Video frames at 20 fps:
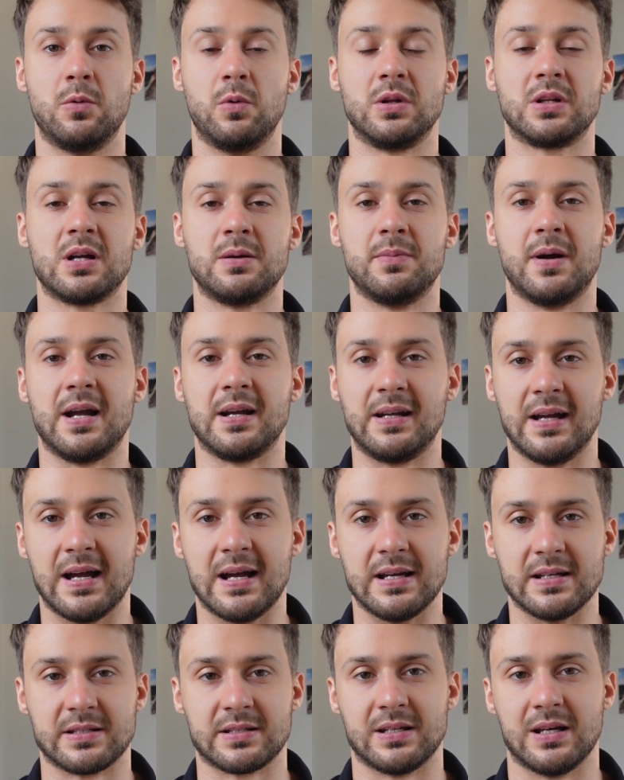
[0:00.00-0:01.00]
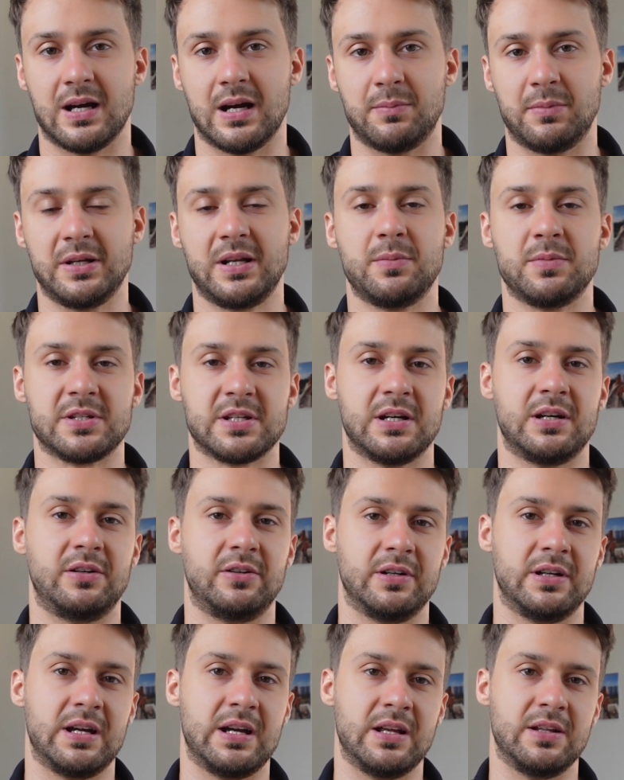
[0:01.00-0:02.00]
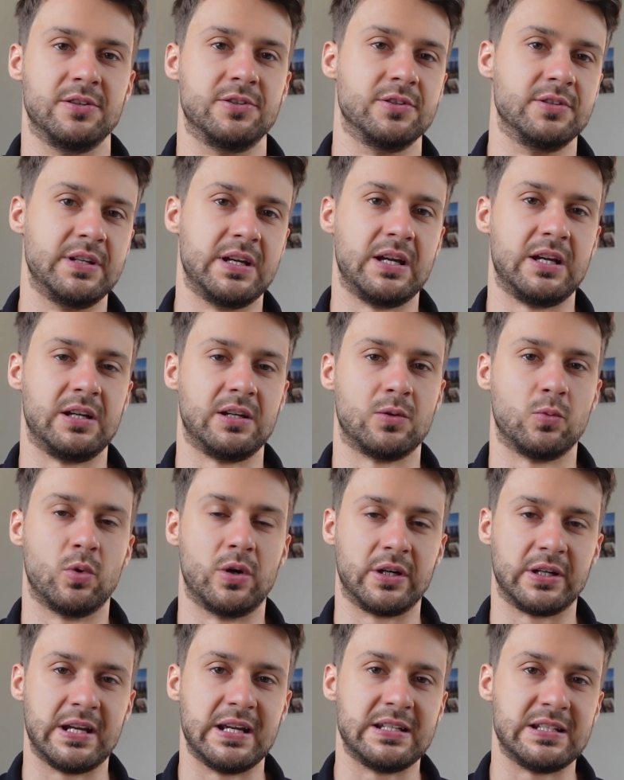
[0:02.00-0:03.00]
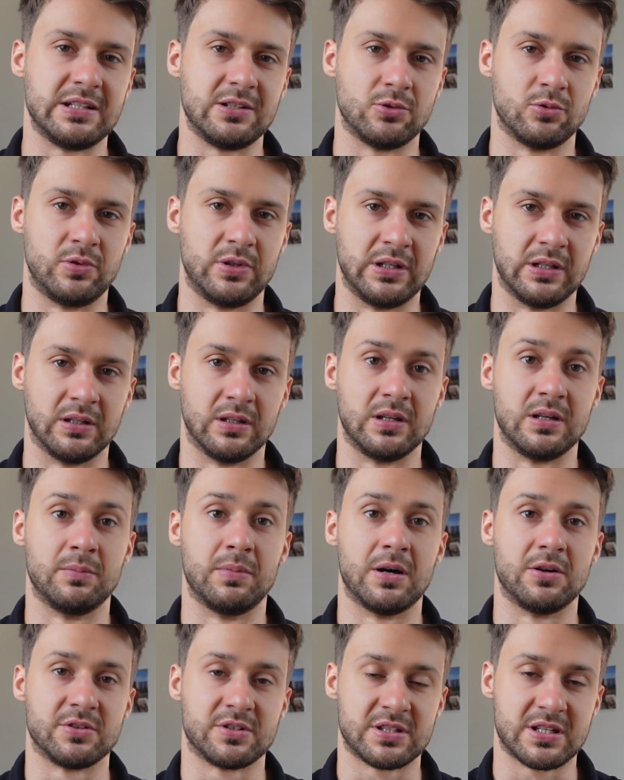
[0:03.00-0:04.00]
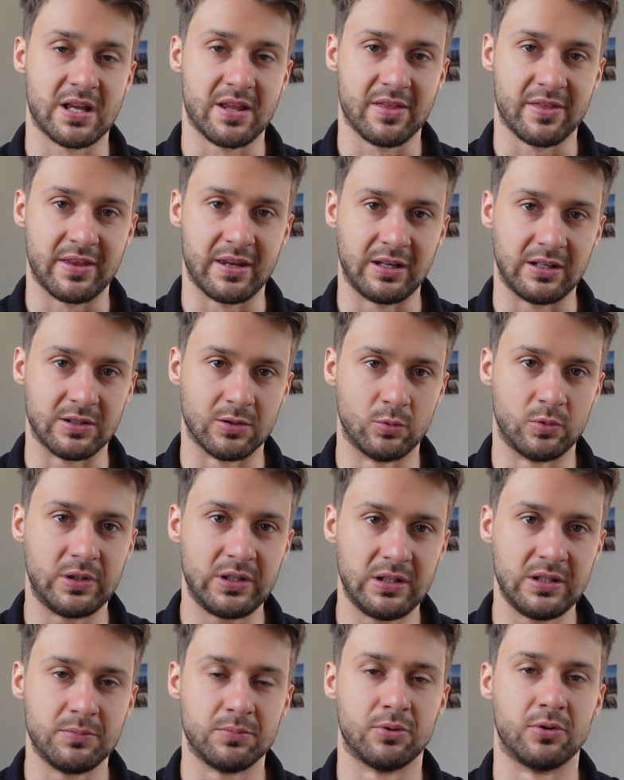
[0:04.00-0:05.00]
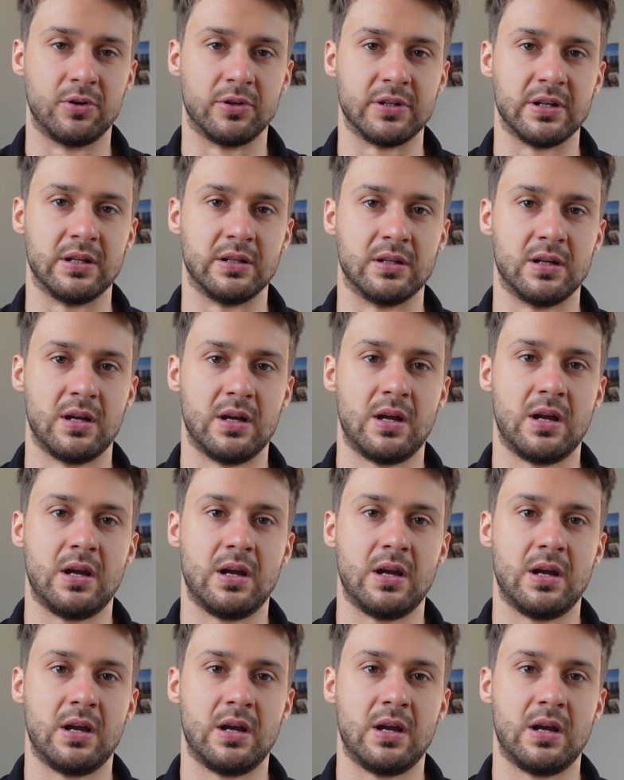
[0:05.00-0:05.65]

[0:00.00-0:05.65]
Welcome back guys, uh, my name is Ari and today we're getting real about something really important